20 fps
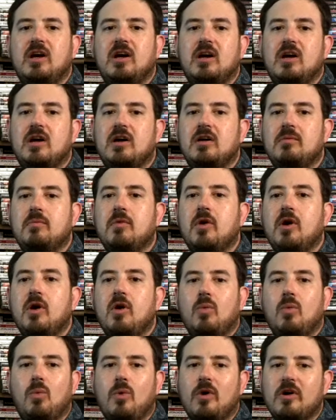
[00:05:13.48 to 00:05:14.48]

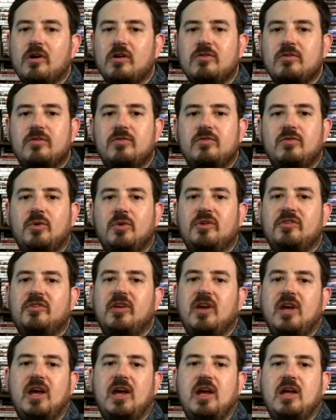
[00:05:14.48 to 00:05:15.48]
Wonderful voice
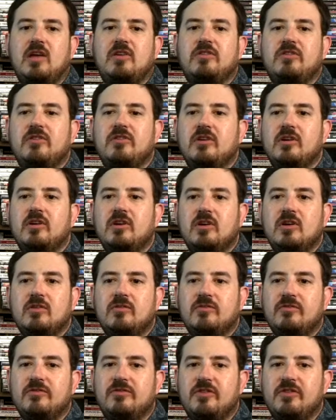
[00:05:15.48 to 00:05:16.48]
cast,
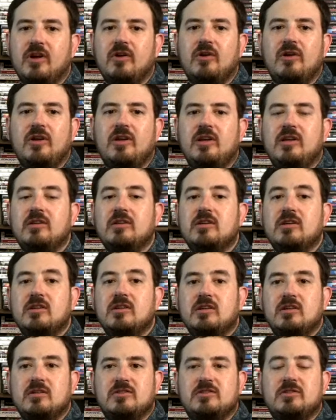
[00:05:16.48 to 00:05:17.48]
very
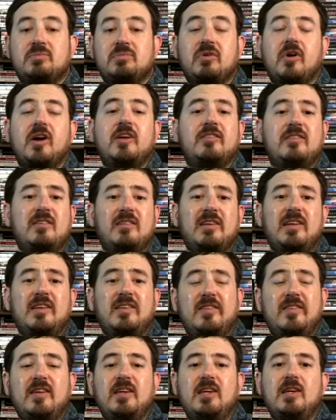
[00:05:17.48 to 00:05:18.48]
surprisingly
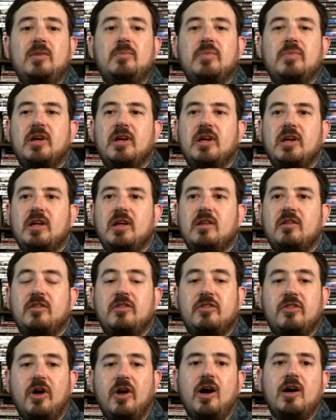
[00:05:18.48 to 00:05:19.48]
deep and
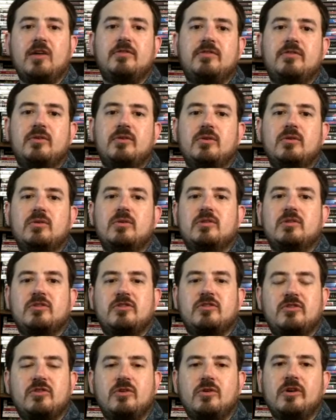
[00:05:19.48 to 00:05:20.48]
thoughtful
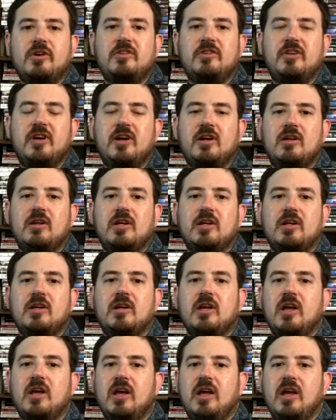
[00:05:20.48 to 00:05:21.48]

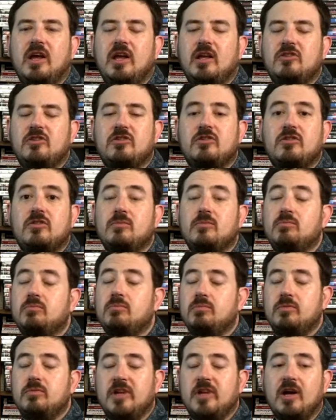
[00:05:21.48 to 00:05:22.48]
storytelling, and just
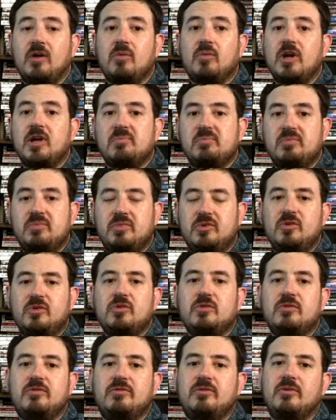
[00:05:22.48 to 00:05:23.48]
downright
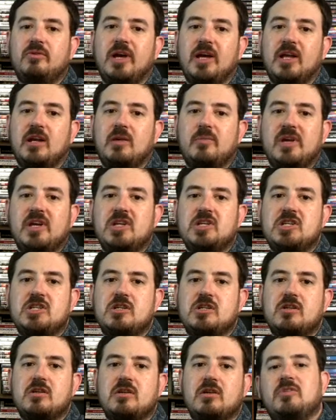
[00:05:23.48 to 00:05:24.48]
beautiful
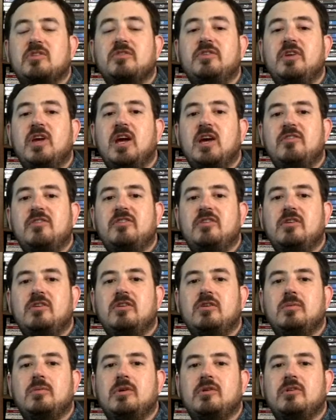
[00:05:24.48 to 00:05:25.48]
animation. So if you have seen
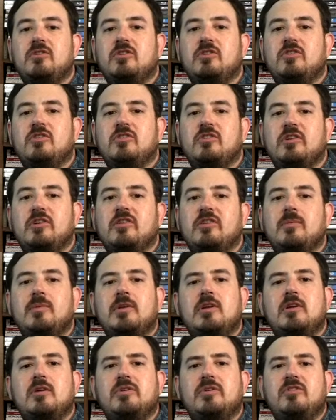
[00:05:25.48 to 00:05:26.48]
Kubo and the Two Strings, let
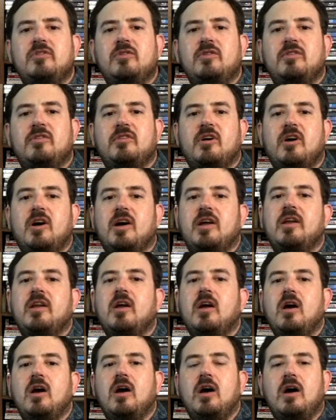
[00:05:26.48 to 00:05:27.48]
me know what you thought.
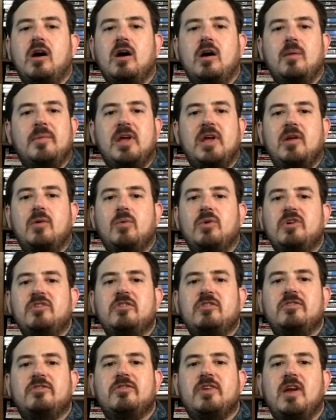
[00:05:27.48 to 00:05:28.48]
And
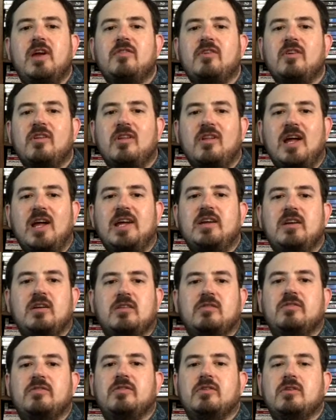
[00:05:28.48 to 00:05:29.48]
what's your favorite
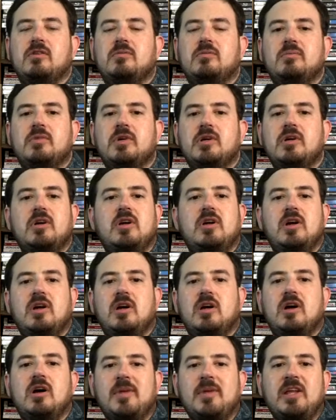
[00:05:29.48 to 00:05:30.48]
Laika film?
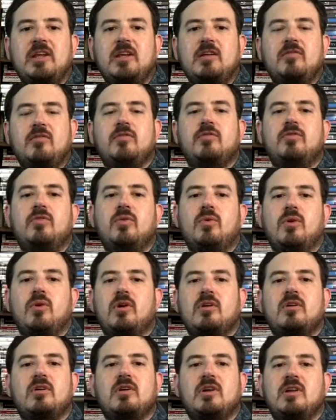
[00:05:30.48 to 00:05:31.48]
Any of the
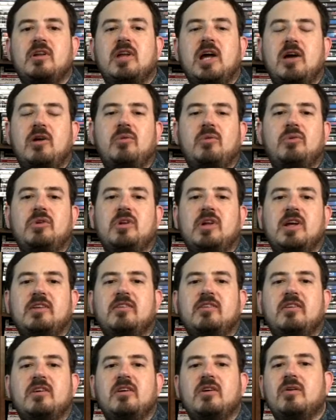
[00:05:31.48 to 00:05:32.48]
four, I would
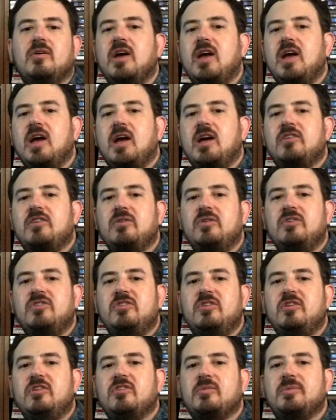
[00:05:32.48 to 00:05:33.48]
like to know. As
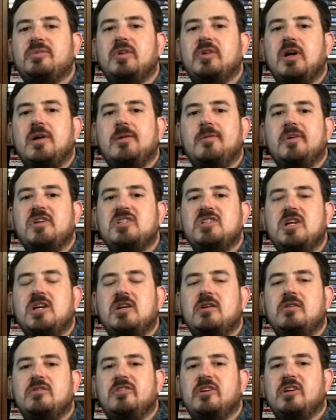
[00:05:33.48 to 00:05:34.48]
always, you can subscribe to my
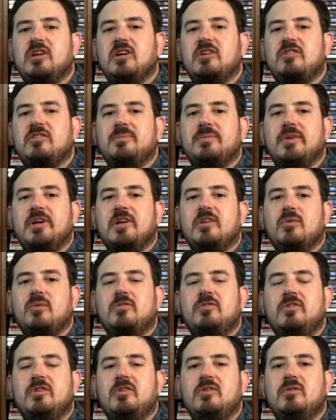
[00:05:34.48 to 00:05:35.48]
channel, check out some of my other
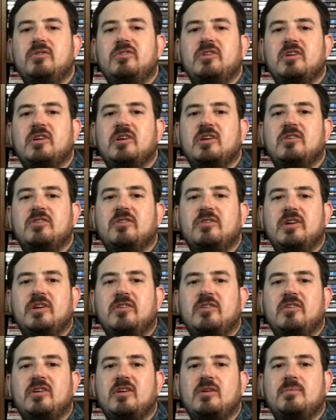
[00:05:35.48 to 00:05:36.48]
reviews, and until
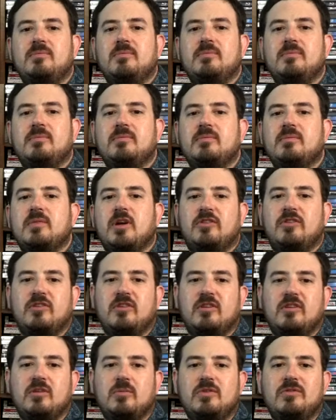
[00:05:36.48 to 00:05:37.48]
next time, I'll
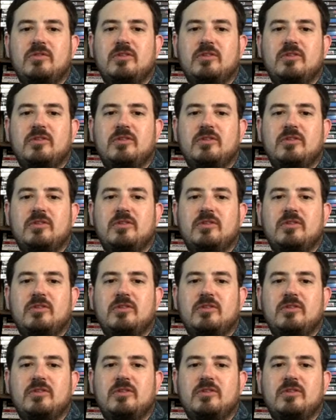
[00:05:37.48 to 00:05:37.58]
see you at the